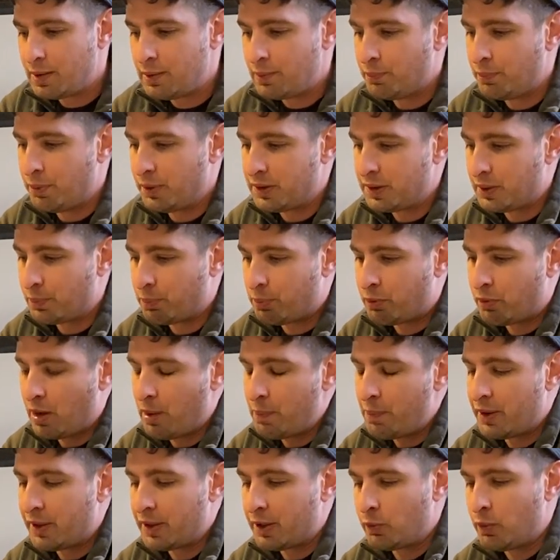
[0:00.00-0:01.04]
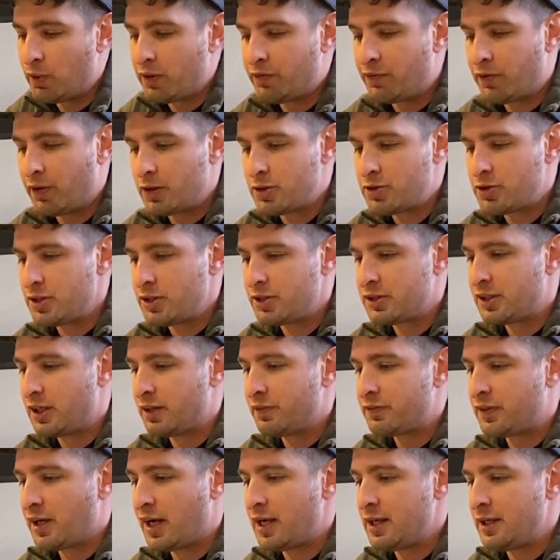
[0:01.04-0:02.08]
but the primary quick function instead of
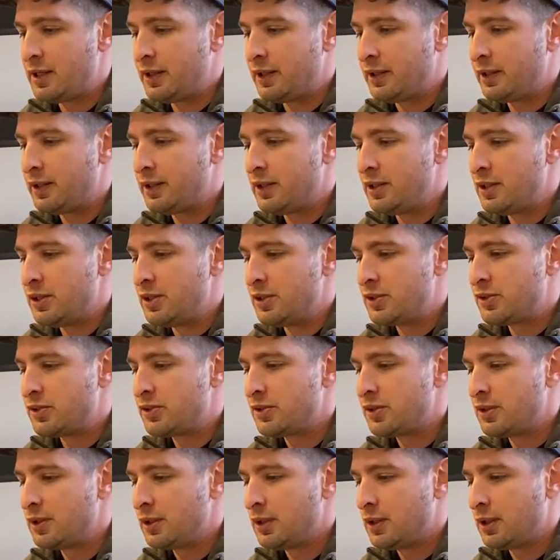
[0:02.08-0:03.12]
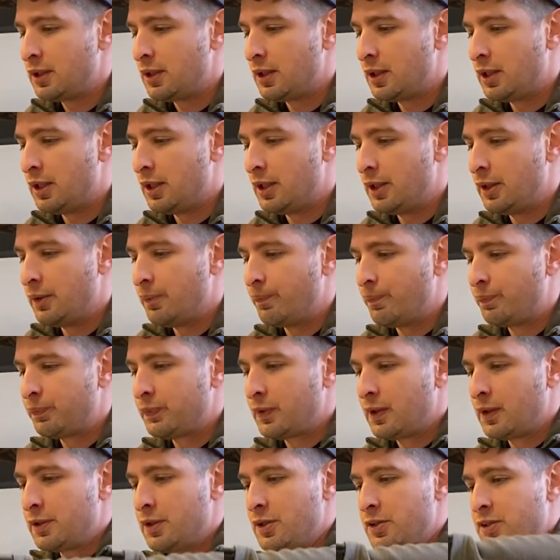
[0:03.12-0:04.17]
tightening is
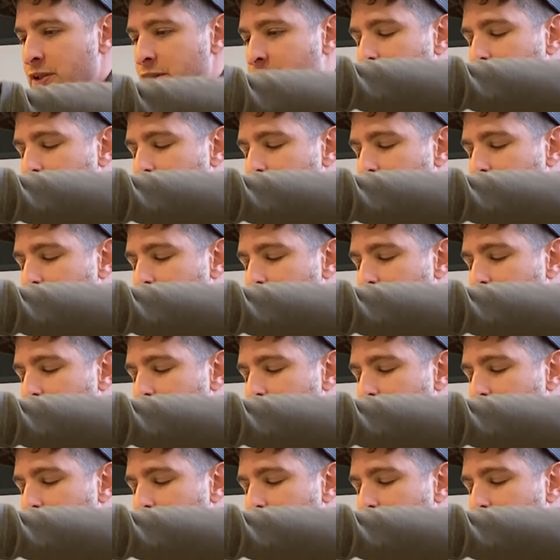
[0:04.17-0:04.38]
to sit